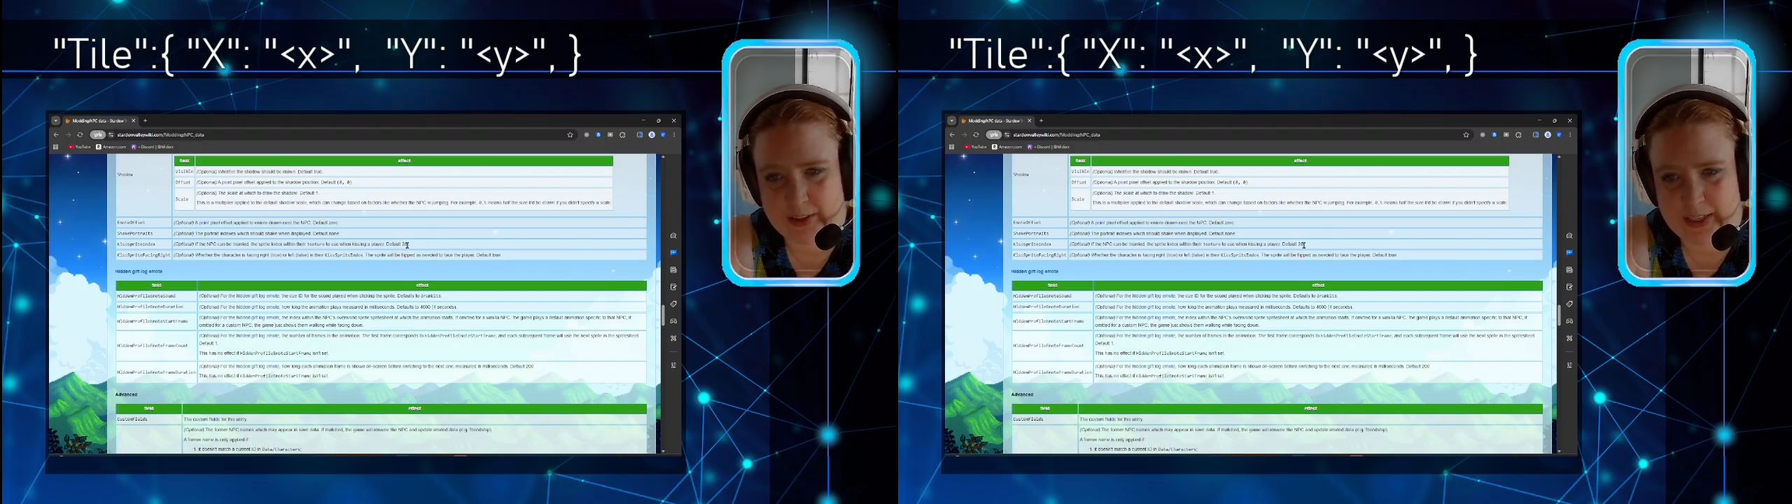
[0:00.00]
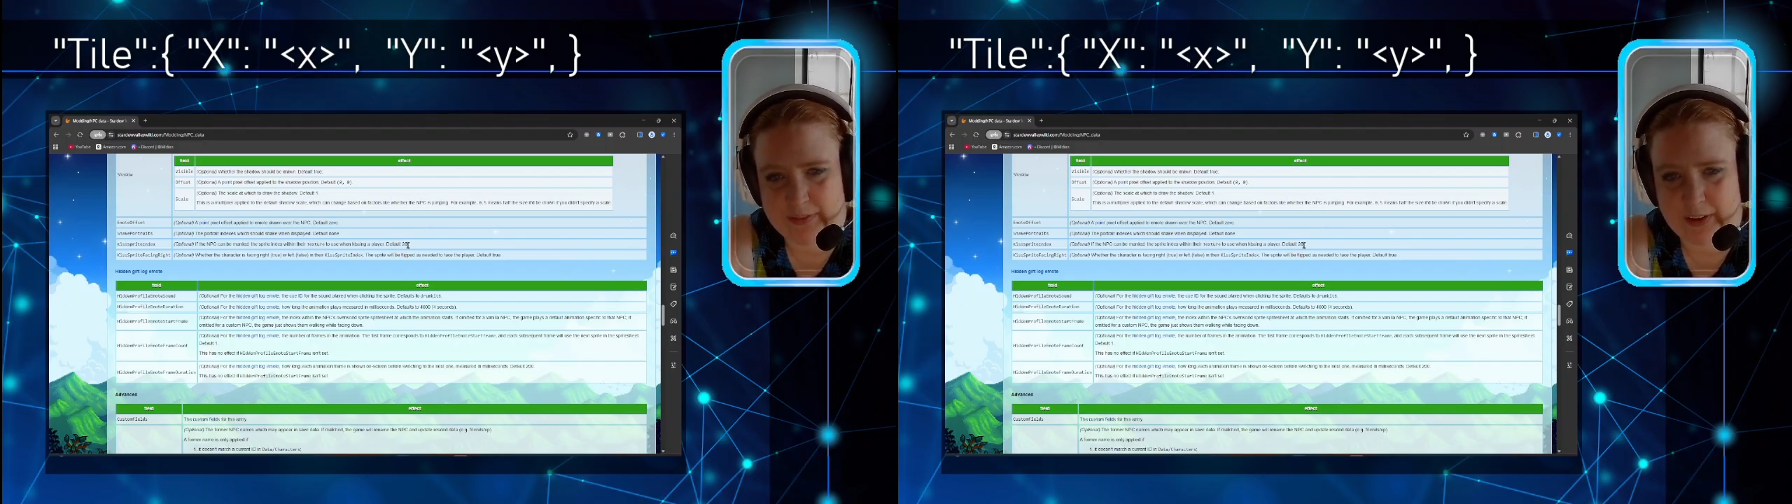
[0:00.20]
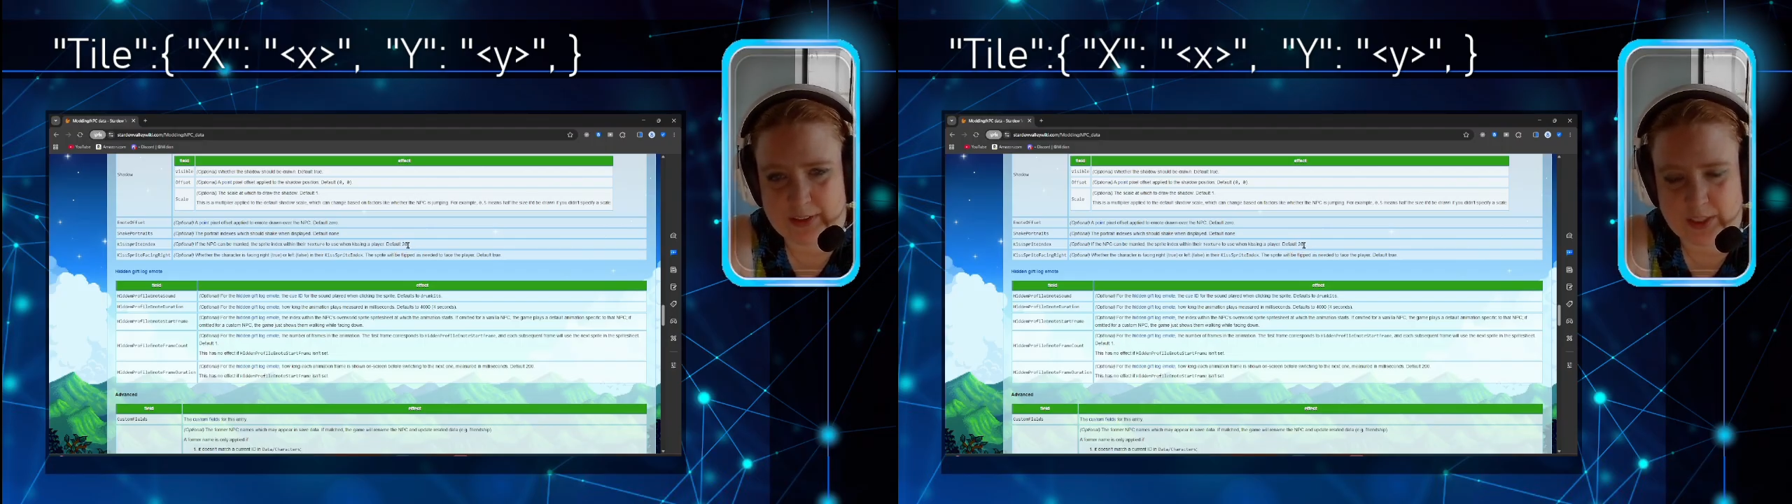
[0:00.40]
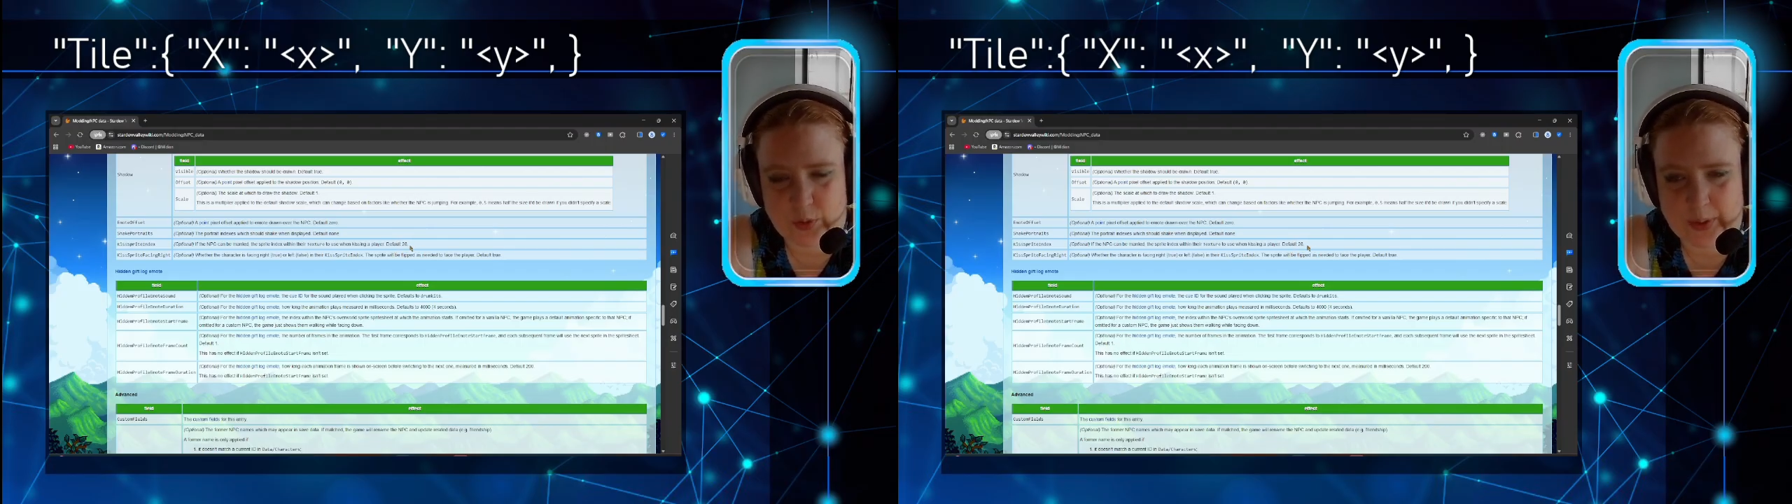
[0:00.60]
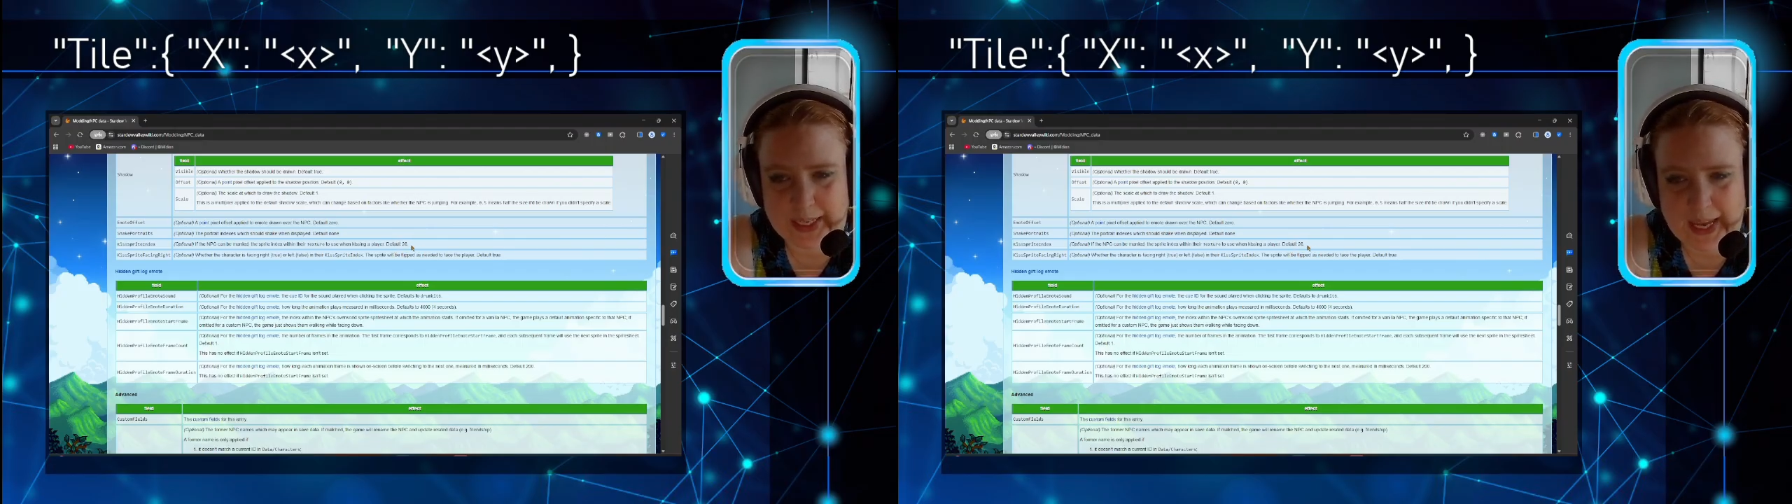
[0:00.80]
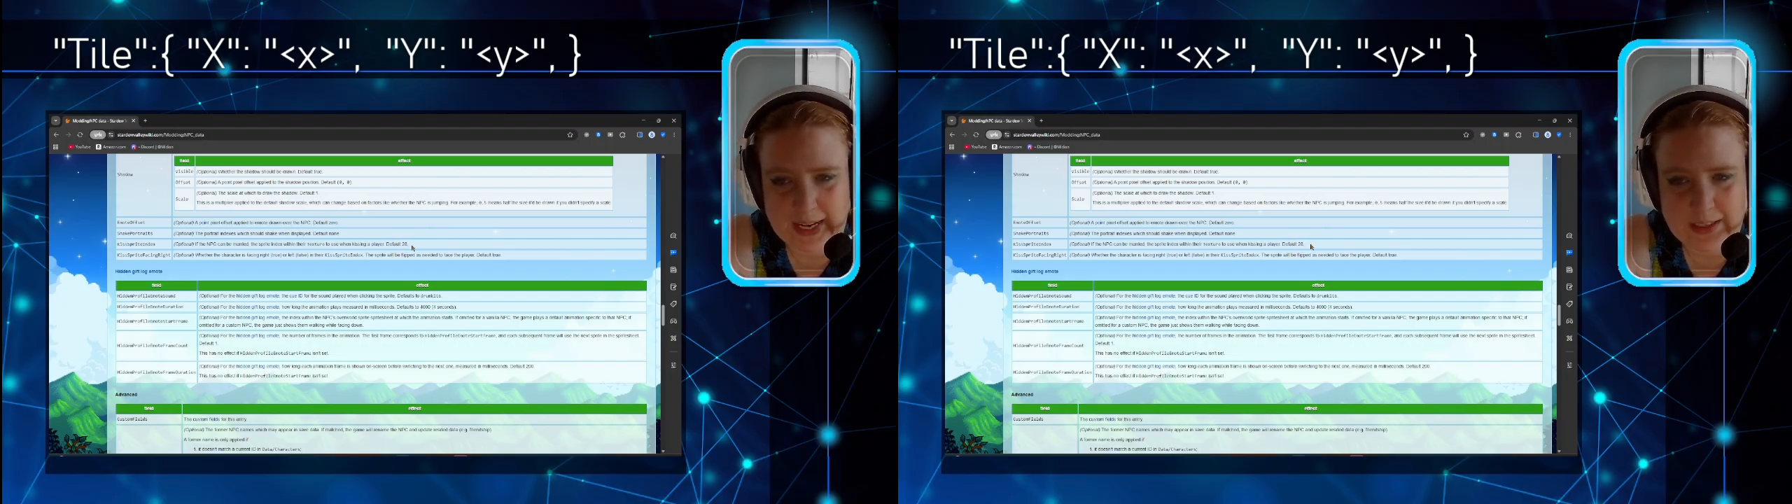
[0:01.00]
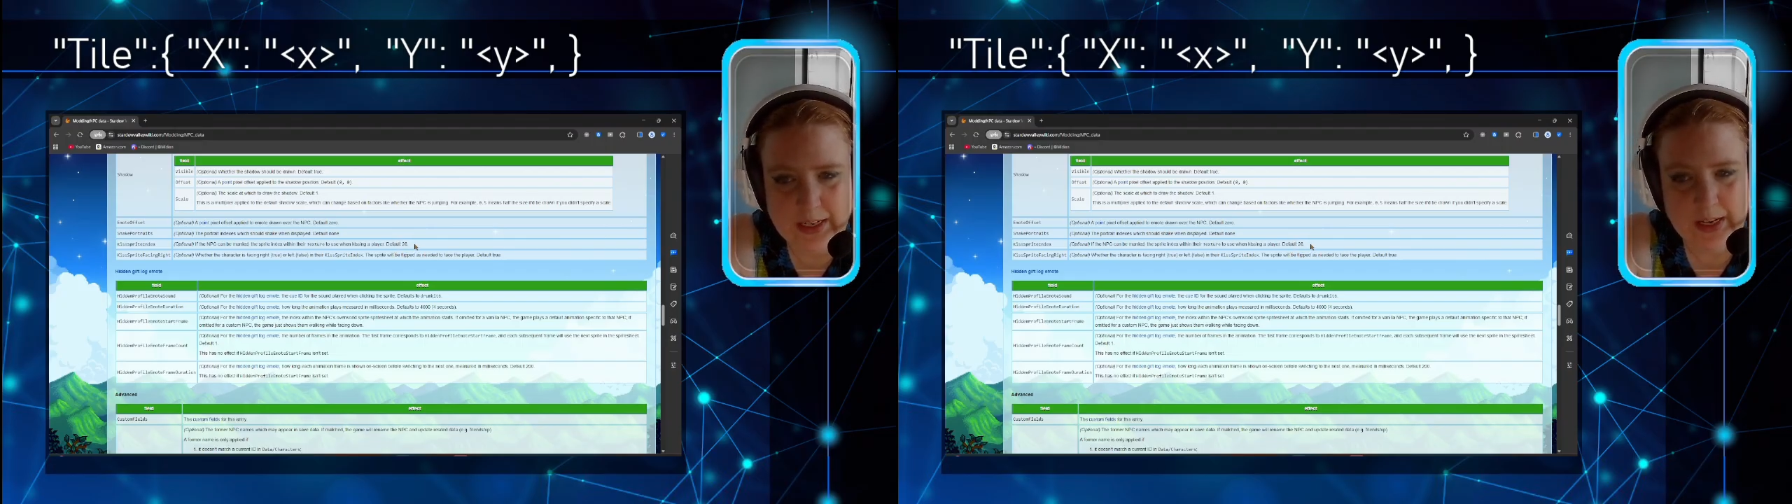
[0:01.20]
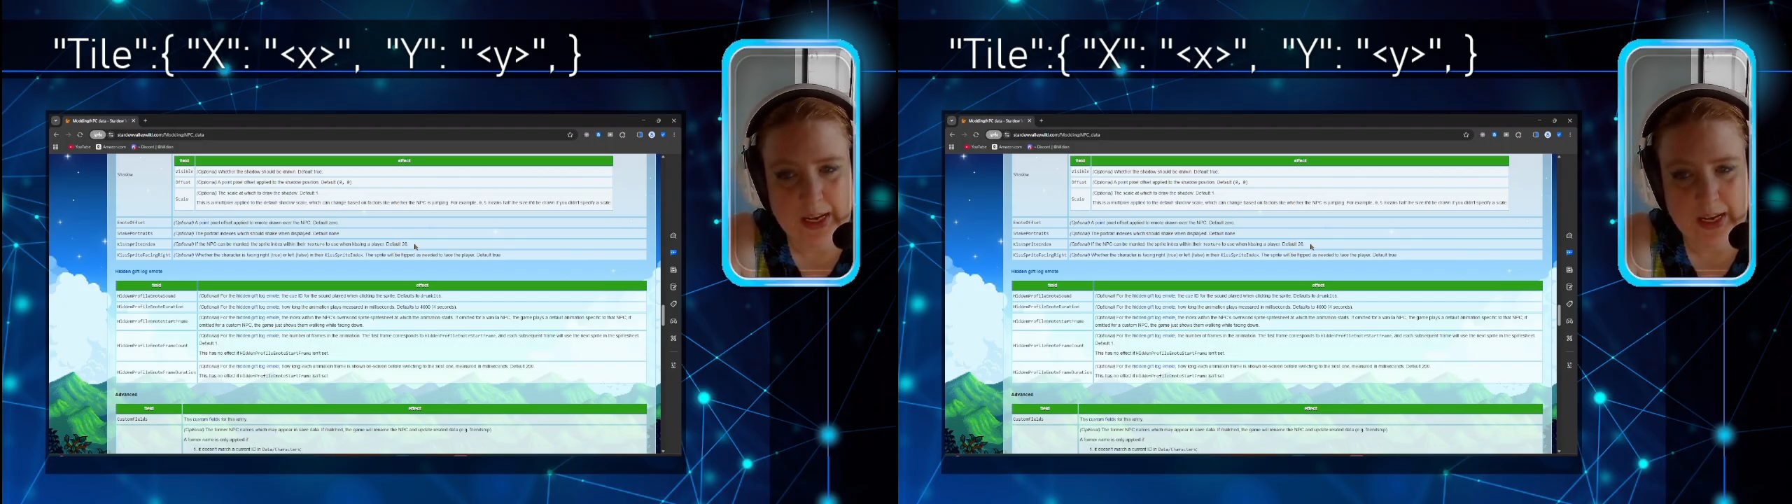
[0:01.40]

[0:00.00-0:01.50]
default is 28.